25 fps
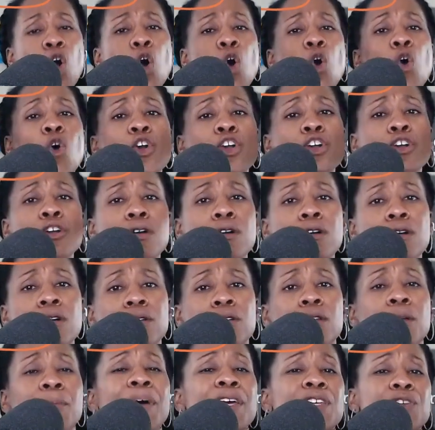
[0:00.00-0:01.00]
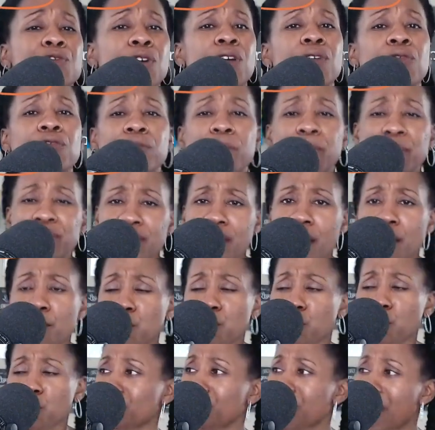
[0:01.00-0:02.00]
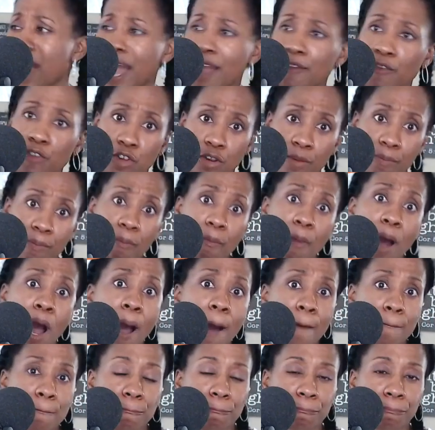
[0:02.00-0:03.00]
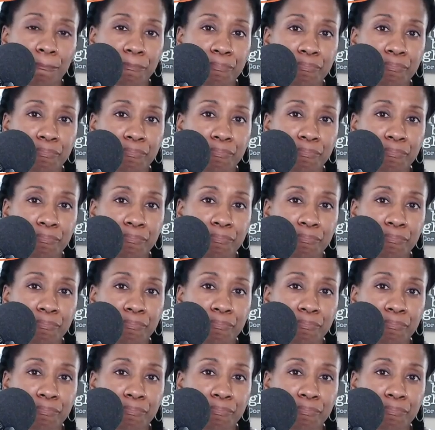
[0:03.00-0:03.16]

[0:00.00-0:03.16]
or your your best friend from the time you were five or your mom.